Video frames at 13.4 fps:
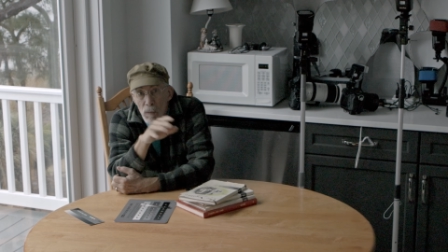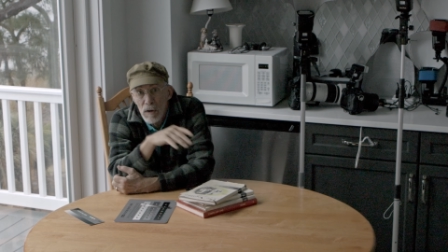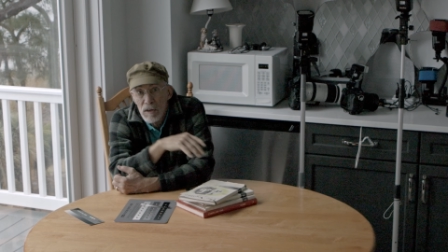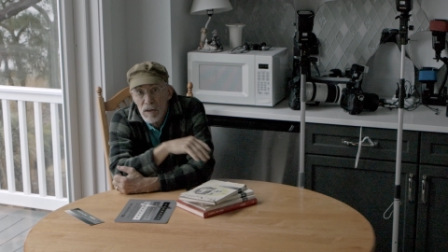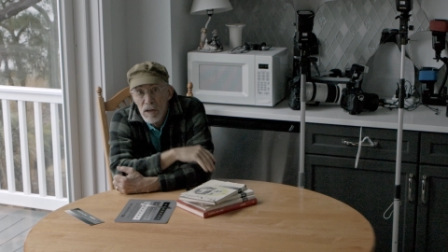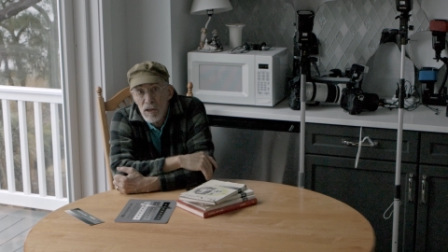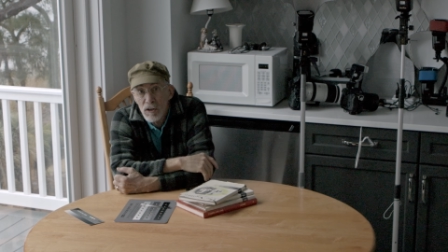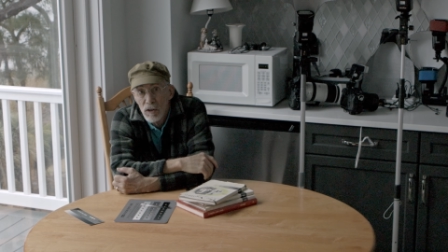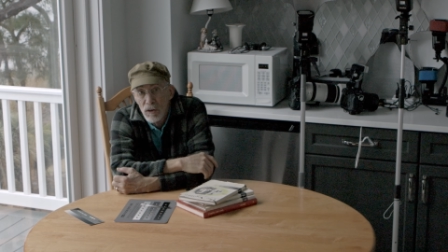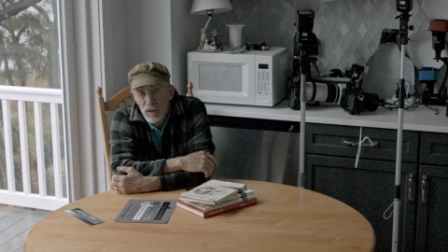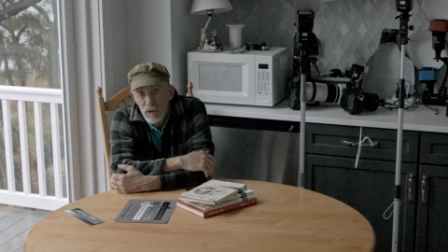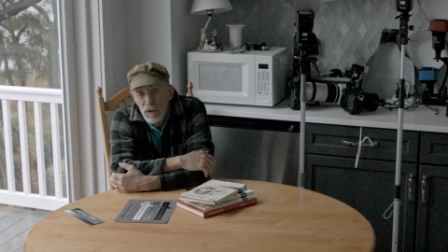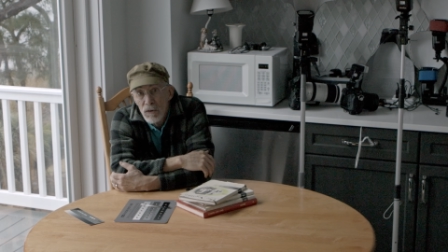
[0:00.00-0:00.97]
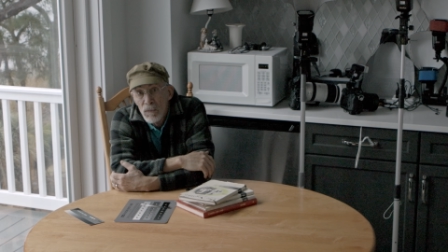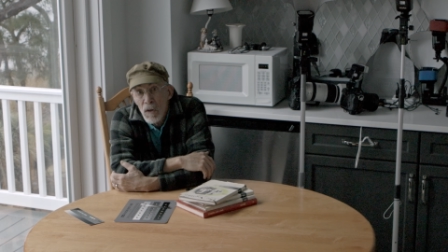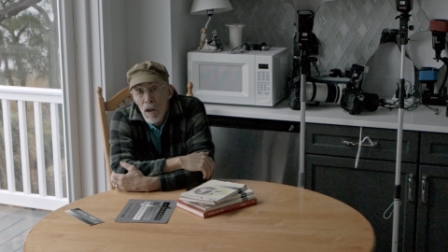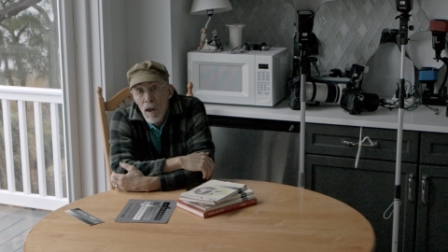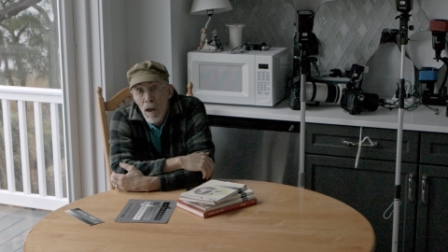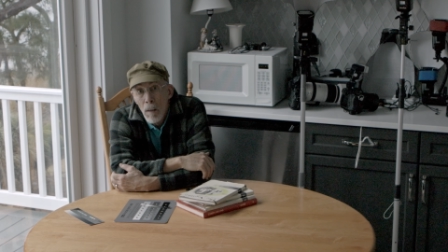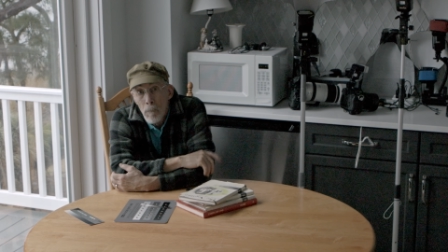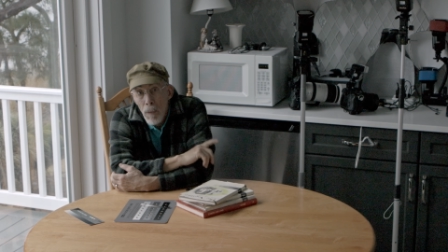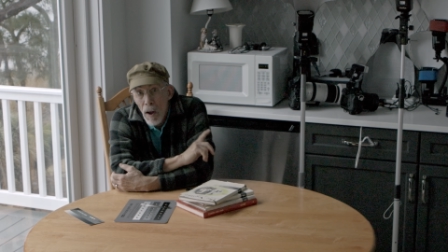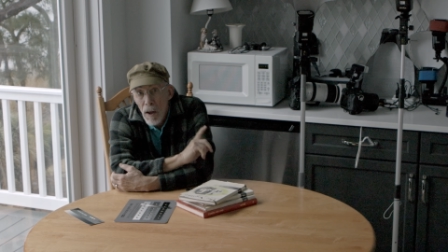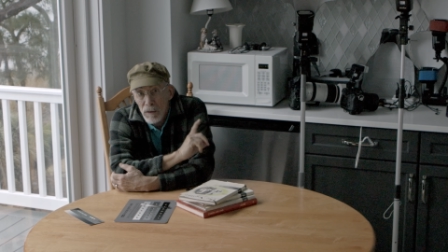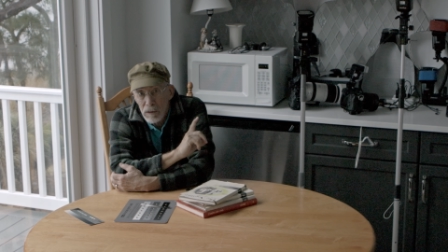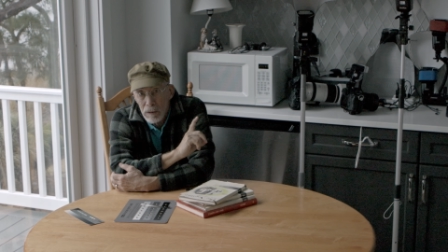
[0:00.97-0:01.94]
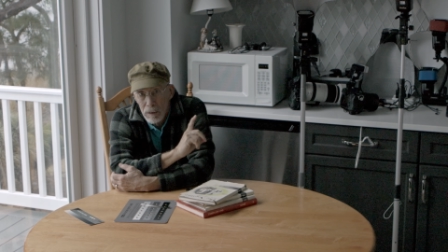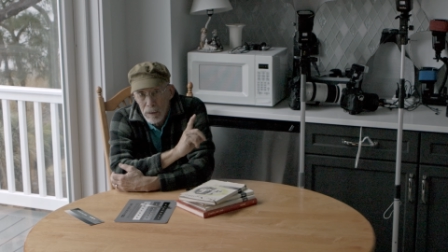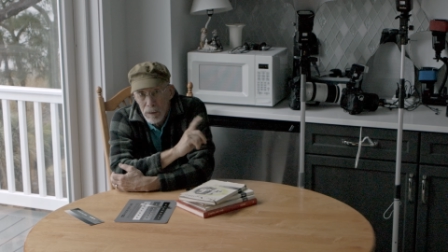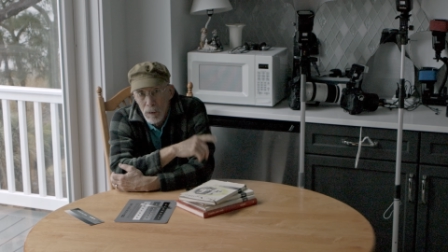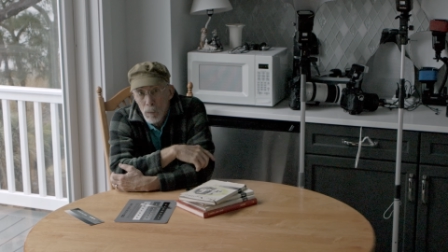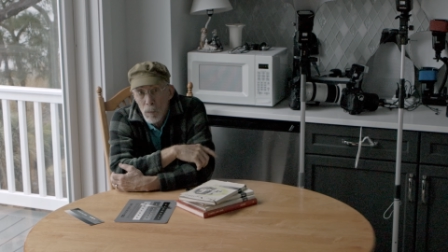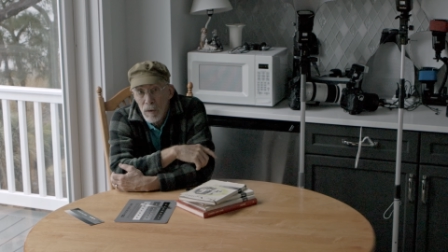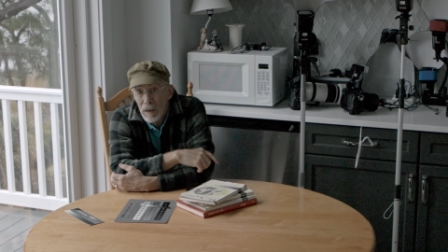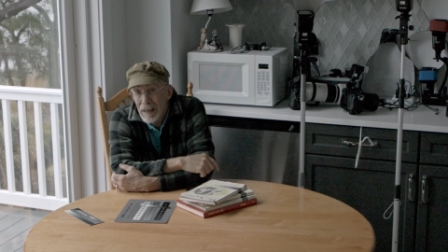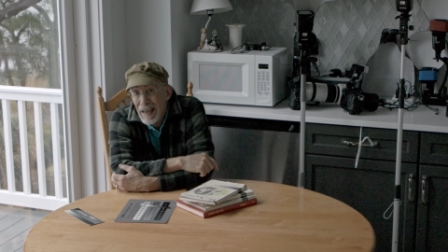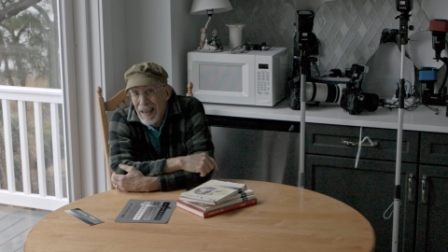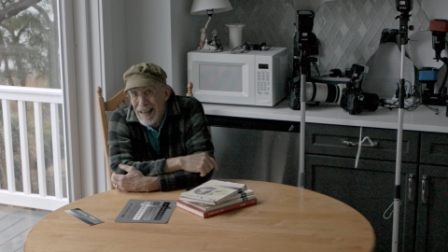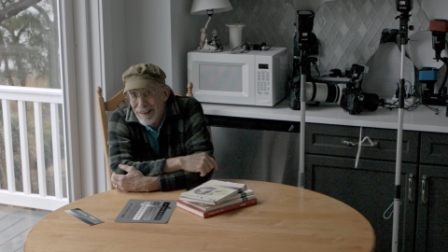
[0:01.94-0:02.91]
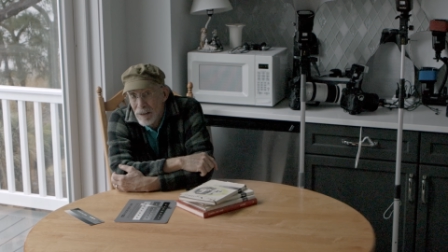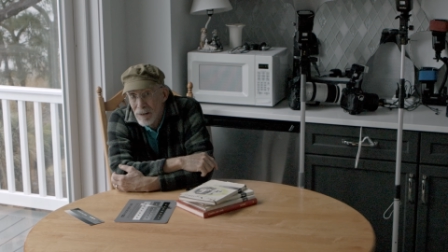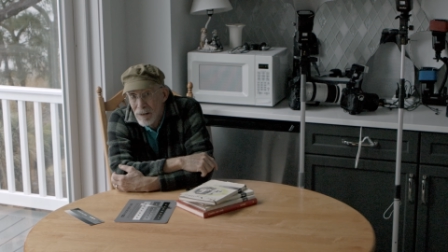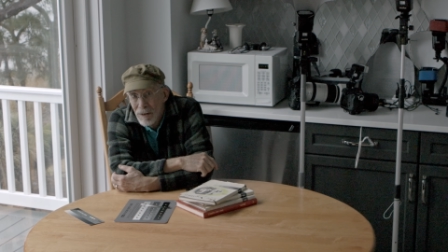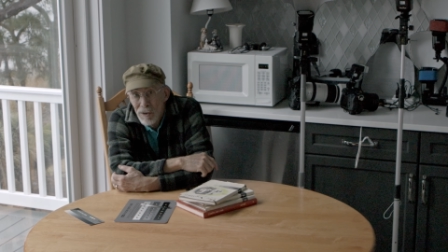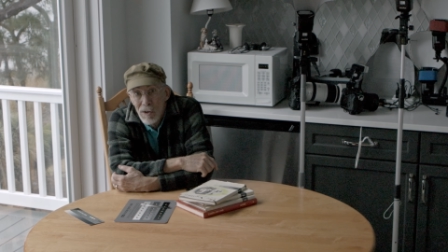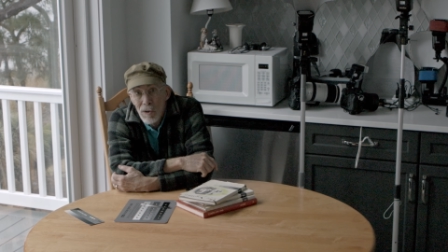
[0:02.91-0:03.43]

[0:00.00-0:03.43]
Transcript: renditions, but with a catch.